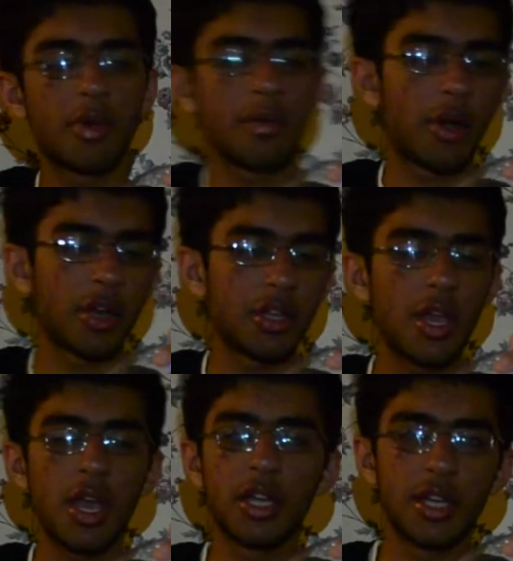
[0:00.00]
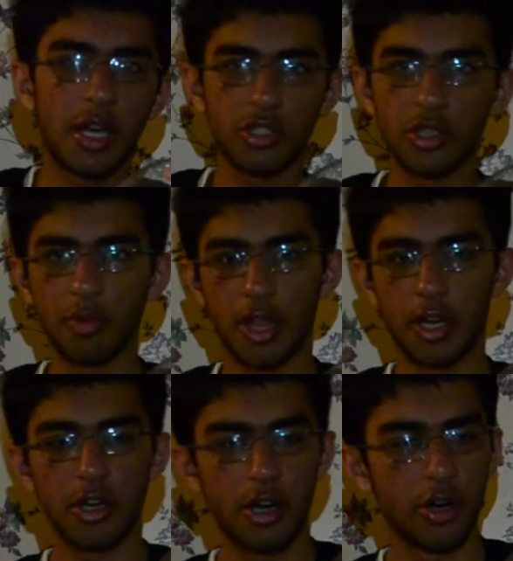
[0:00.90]
my body and down to the
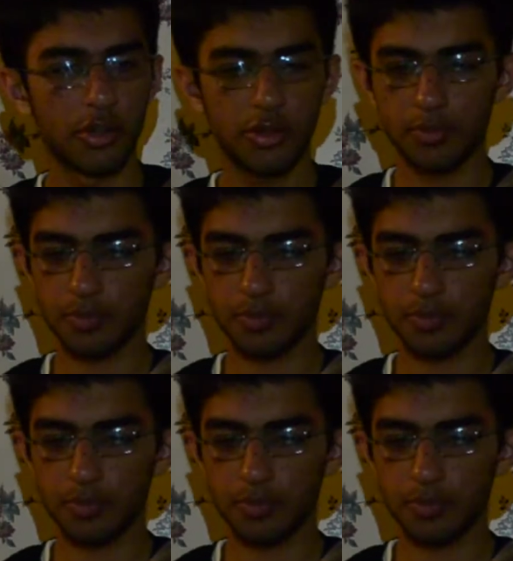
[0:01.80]
planet Earth.